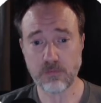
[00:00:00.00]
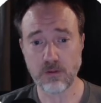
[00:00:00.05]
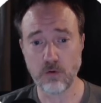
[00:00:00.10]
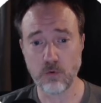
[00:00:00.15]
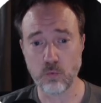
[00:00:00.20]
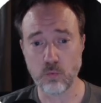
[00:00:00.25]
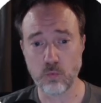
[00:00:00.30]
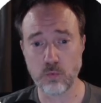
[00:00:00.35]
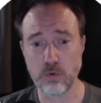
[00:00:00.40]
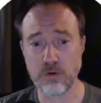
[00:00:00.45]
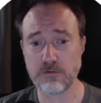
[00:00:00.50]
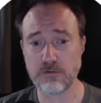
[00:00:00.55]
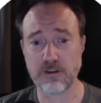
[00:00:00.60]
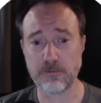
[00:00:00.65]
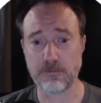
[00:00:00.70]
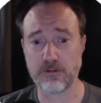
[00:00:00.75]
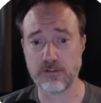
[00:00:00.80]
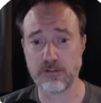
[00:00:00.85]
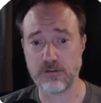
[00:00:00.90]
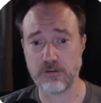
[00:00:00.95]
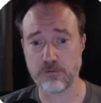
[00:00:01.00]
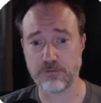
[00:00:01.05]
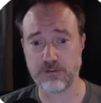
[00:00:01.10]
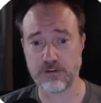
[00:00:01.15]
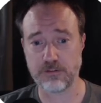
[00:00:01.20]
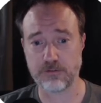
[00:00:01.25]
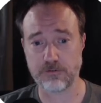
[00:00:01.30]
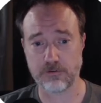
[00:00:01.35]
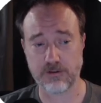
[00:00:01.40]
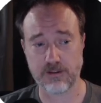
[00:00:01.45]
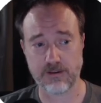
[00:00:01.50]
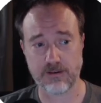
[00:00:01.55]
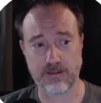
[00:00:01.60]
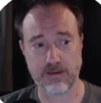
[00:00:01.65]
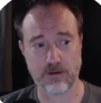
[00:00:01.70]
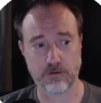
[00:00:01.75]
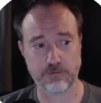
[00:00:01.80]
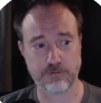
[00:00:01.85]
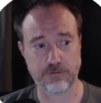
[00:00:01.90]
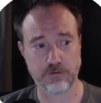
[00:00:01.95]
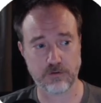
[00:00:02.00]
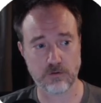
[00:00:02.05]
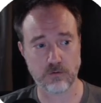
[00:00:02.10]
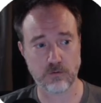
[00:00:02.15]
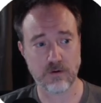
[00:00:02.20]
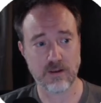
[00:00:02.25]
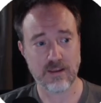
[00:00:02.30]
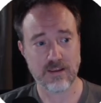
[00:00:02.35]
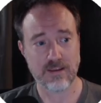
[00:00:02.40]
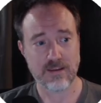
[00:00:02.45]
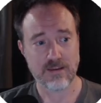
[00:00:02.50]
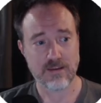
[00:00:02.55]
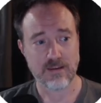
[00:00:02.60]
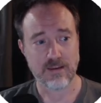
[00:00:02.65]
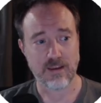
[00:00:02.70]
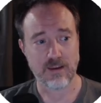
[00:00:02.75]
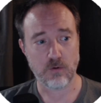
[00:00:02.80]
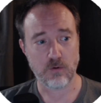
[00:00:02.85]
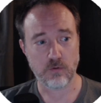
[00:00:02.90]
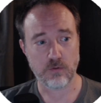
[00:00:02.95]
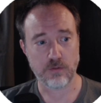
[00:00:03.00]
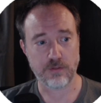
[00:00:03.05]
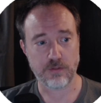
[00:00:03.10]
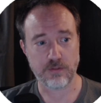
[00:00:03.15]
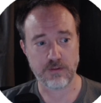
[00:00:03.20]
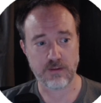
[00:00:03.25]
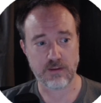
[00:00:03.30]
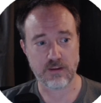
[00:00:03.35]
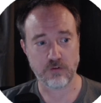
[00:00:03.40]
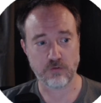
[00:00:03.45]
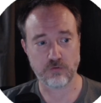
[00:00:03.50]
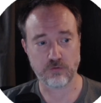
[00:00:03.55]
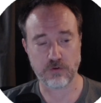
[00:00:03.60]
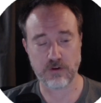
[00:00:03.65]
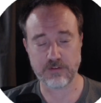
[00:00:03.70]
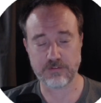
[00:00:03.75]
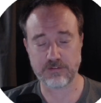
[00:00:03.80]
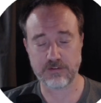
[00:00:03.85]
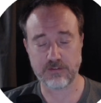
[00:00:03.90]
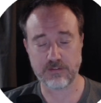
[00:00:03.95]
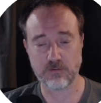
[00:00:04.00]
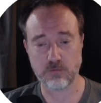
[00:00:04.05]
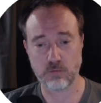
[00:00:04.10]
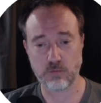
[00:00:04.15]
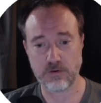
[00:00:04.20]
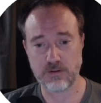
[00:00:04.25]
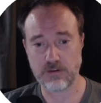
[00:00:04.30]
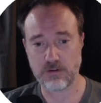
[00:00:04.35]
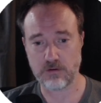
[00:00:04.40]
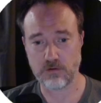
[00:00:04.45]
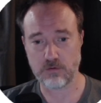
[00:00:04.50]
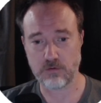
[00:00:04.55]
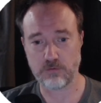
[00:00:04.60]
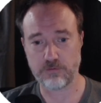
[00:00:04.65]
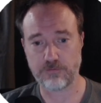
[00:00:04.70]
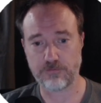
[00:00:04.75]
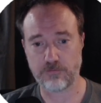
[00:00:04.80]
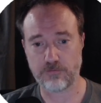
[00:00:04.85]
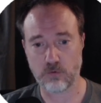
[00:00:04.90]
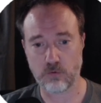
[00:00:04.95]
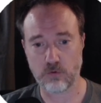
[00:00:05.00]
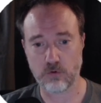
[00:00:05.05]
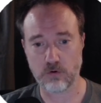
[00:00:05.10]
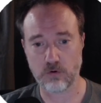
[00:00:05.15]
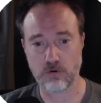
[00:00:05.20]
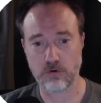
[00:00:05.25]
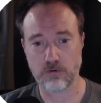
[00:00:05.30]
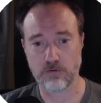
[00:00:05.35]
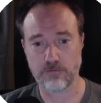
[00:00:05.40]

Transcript: We typically use Ethernet now, so the addressing that we use for